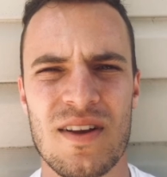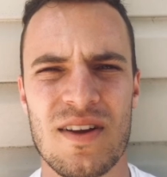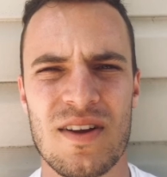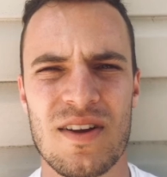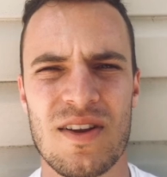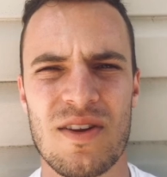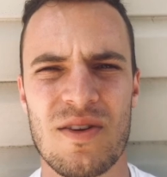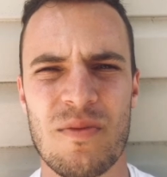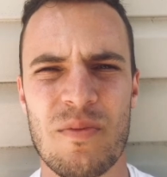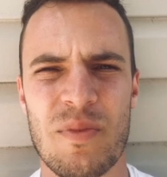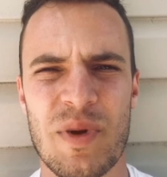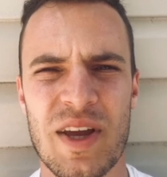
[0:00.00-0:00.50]

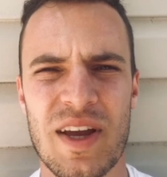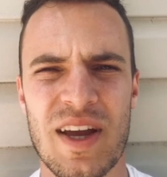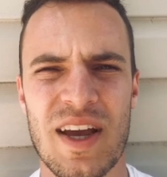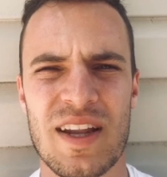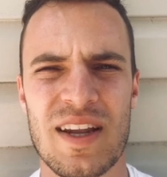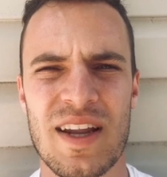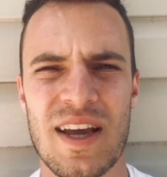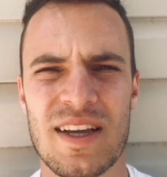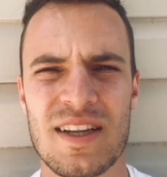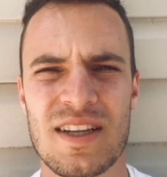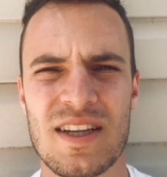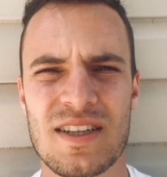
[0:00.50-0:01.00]
No, be
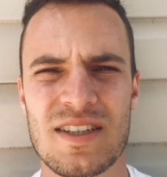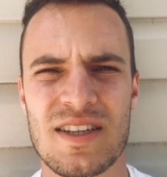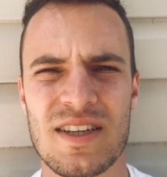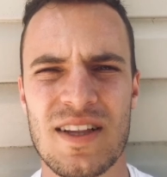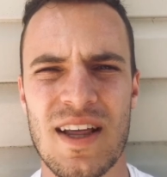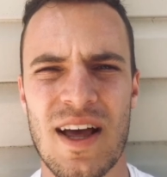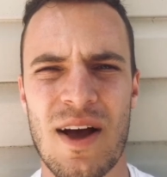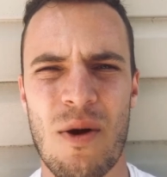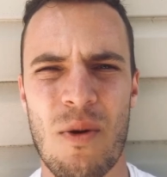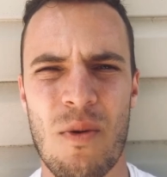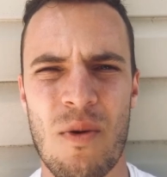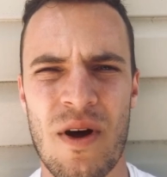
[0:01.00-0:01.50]
connected to
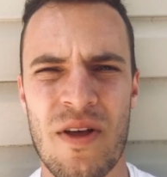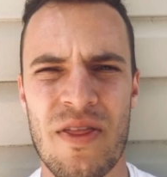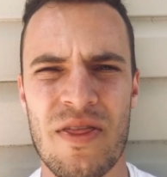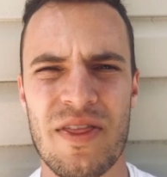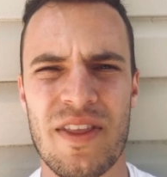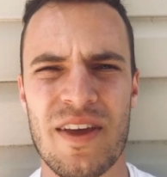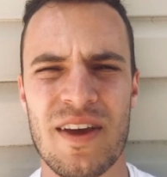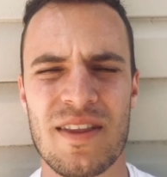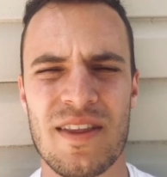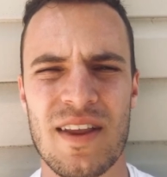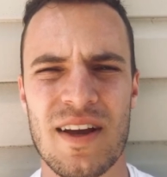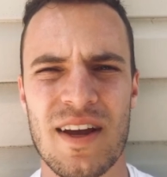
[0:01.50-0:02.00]
that one
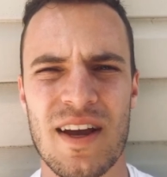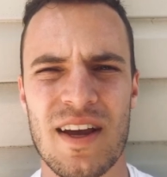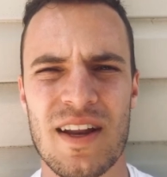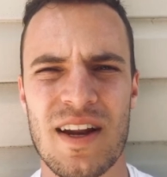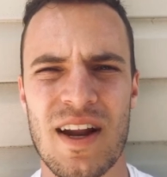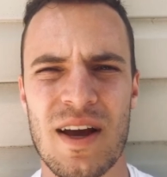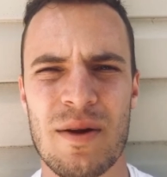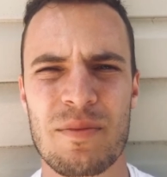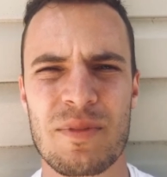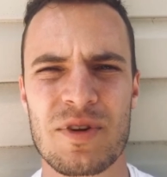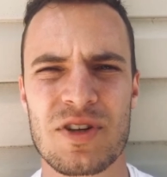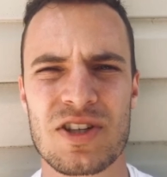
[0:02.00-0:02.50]
thing that
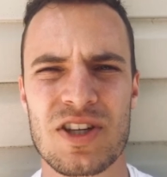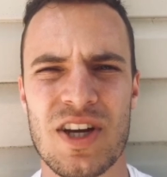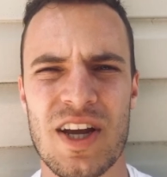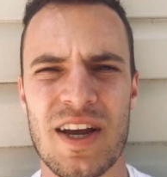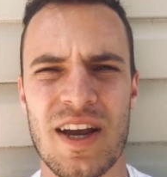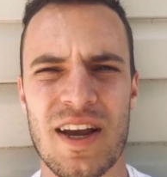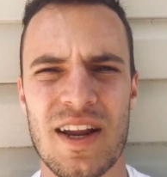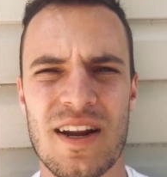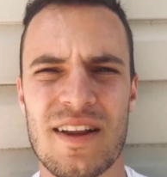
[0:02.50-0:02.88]
cannot be shaken.